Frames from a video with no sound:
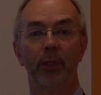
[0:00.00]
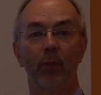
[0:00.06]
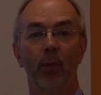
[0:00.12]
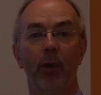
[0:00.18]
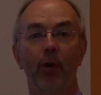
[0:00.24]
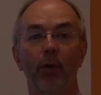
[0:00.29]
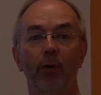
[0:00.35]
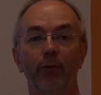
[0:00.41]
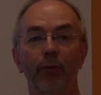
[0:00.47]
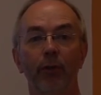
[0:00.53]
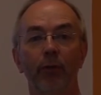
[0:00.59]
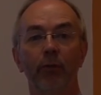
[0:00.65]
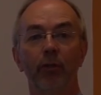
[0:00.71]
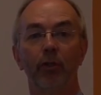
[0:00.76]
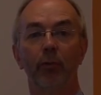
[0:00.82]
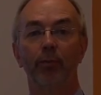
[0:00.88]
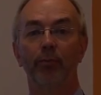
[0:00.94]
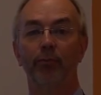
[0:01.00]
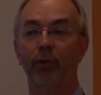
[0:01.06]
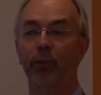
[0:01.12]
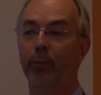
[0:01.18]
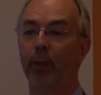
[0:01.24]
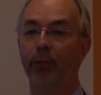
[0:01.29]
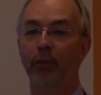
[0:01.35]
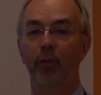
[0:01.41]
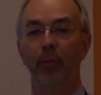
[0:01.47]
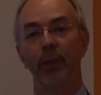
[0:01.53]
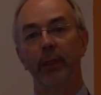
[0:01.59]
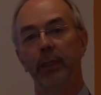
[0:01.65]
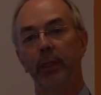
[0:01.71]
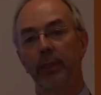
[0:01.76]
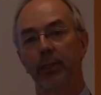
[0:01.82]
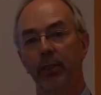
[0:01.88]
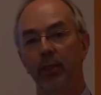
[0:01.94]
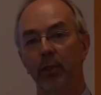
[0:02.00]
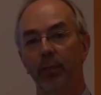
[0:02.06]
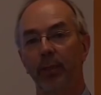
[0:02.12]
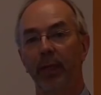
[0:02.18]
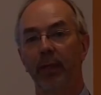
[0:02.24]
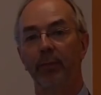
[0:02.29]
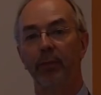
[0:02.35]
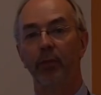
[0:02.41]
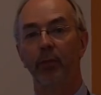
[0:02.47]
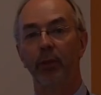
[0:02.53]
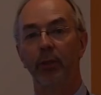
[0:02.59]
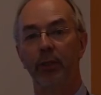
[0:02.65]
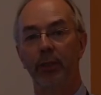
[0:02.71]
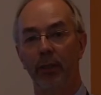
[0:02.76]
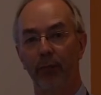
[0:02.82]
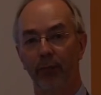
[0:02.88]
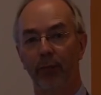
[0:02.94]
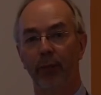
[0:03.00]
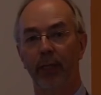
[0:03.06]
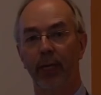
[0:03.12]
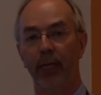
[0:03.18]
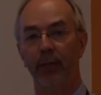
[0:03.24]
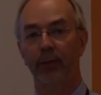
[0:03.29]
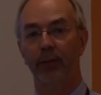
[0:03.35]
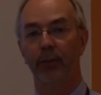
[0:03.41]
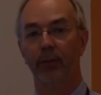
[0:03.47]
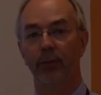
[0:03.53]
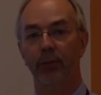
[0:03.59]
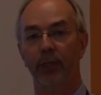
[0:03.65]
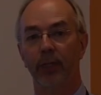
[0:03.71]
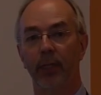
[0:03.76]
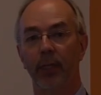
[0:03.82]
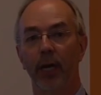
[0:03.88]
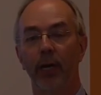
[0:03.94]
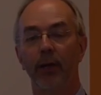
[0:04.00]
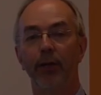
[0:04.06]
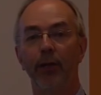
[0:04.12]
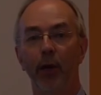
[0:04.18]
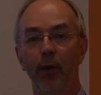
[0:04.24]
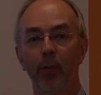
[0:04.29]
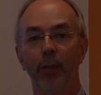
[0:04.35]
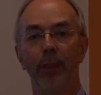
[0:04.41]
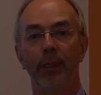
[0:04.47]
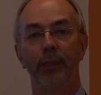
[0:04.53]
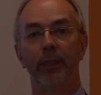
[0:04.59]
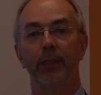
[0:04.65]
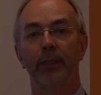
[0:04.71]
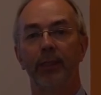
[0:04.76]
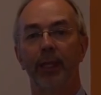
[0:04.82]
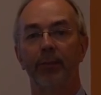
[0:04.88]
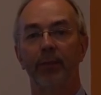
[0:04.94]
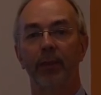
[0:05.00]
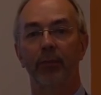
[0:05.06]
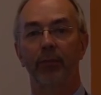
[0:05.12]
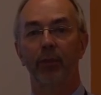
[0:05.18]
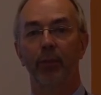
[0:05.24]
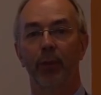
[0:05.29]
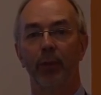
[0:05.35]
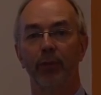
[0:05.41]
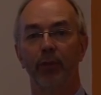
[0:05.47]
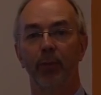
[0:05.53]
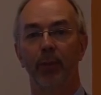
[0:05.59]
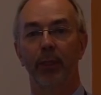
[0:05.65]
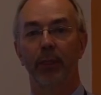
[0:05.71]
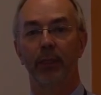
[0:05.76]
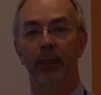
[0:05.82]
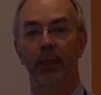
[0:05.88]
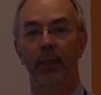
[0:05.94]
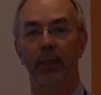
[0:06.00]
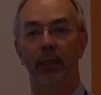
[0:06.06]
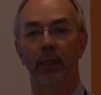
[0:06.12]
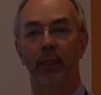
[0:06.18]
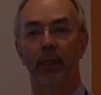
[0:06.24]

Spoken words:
Quite often, responsibilities are split between different councils, and nobody's accepting responsibility.